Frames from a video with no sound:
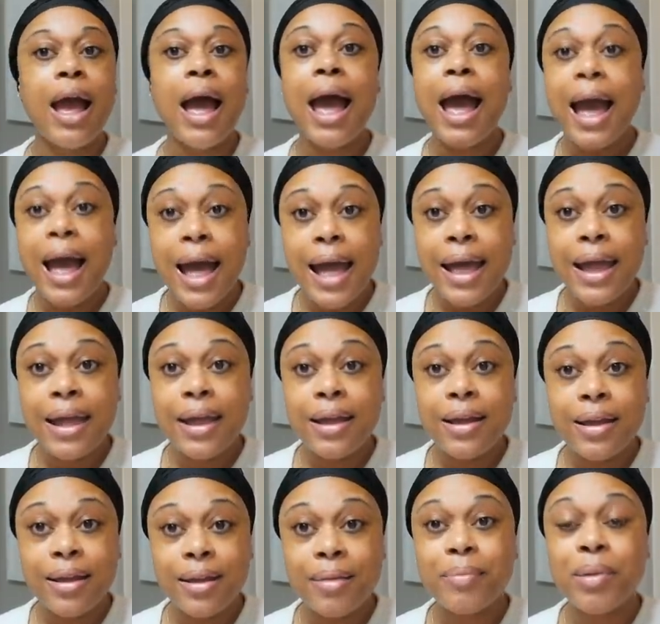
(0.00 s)

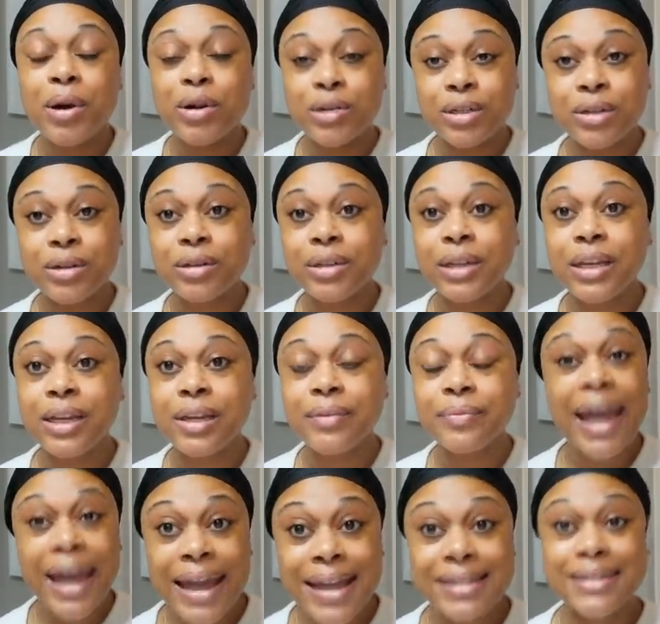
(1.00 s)
I personally
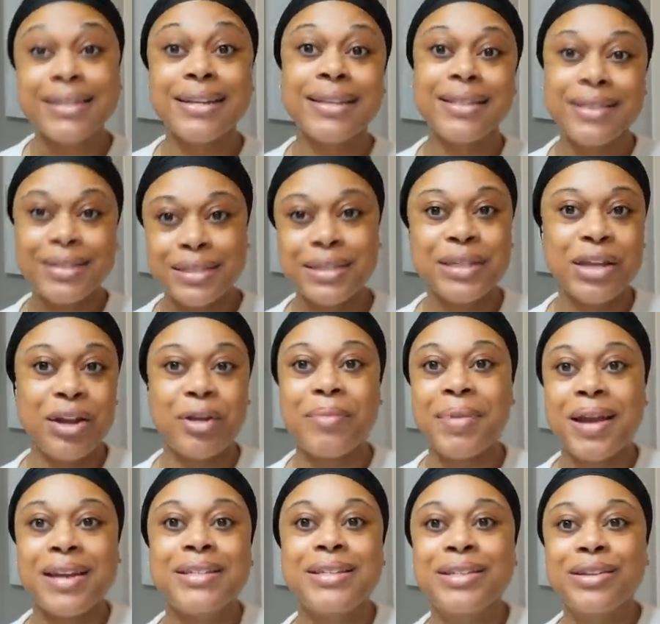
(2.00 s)
hate the
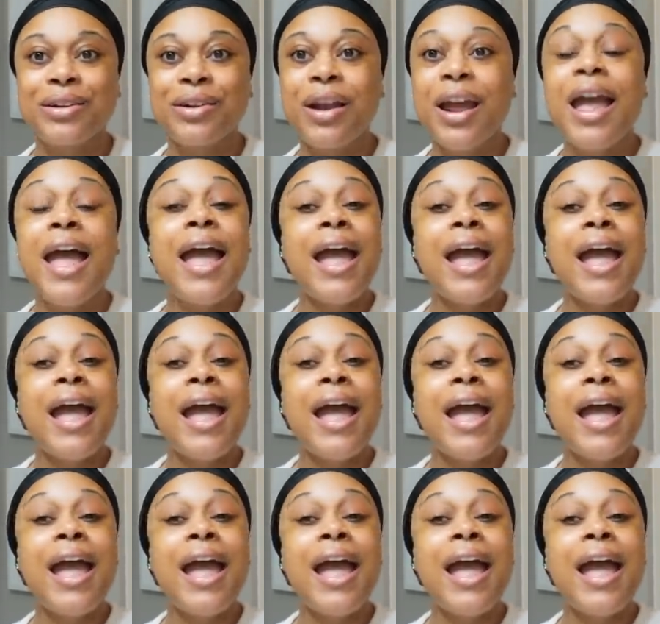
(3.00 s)
Stairmaster.